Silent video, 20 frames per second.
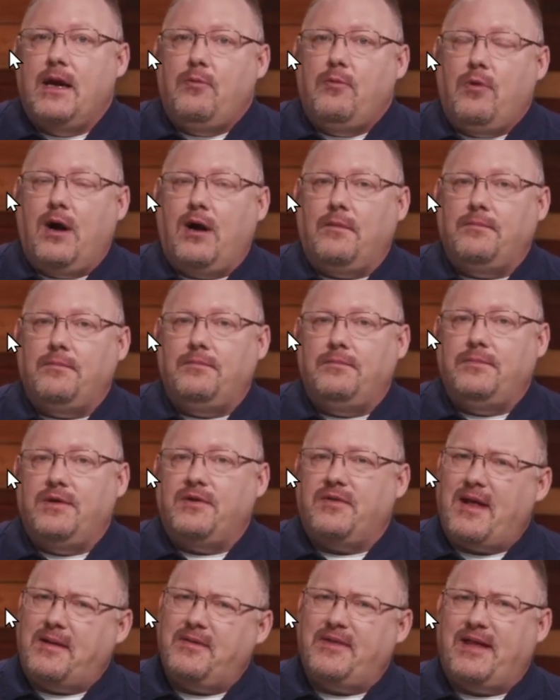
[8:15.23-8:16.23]
Well,
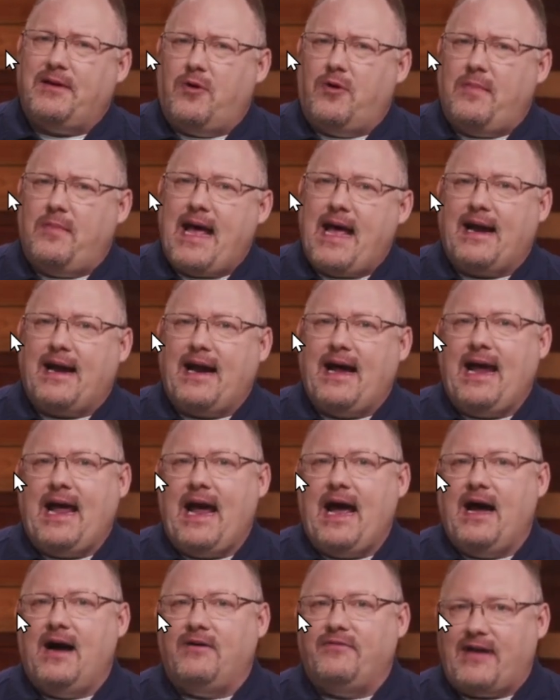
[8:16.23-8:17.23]
you're thinking, well, Matt, I
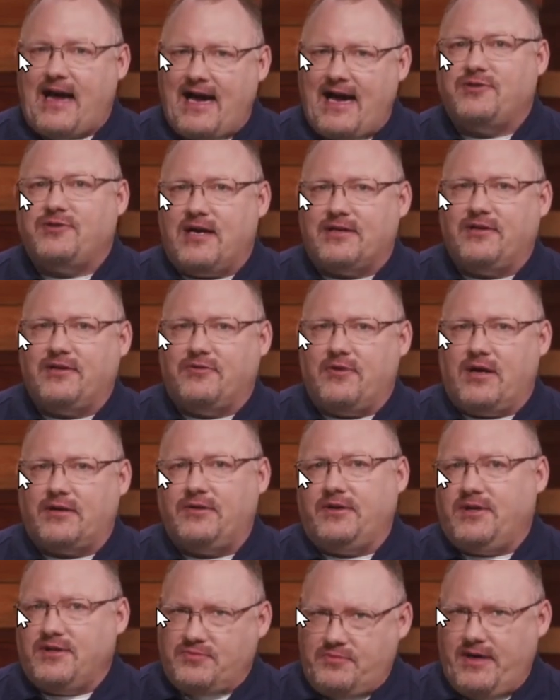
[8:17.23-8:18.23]
have Azure Active
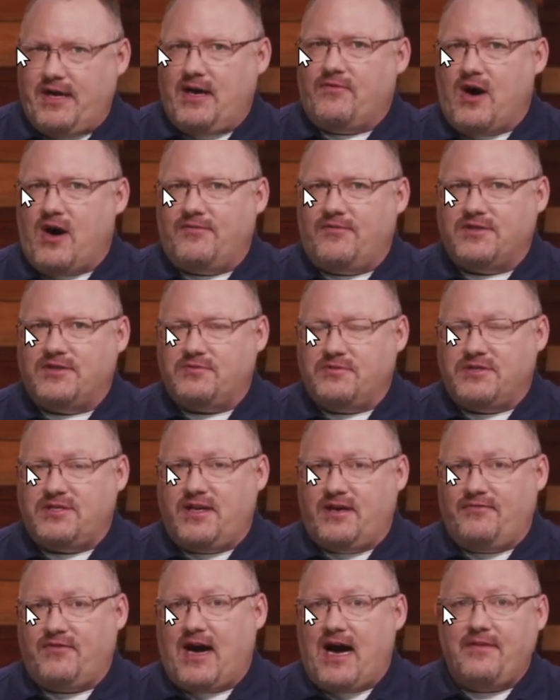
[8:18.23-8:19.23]
Directory because we have Office
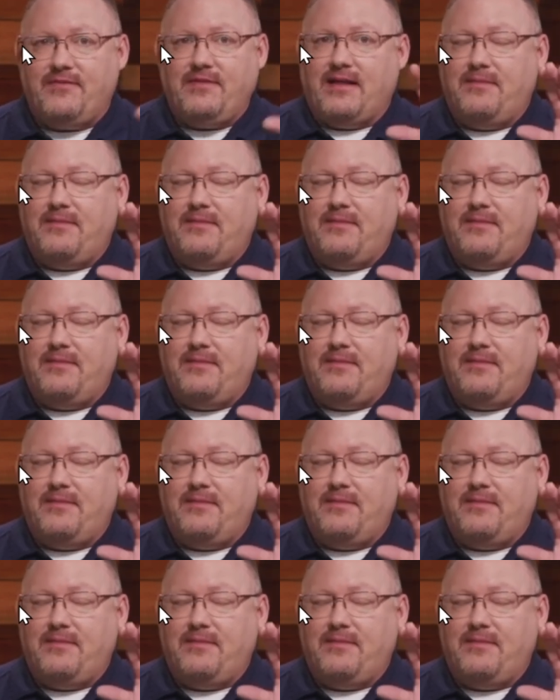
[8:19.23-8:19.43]
365.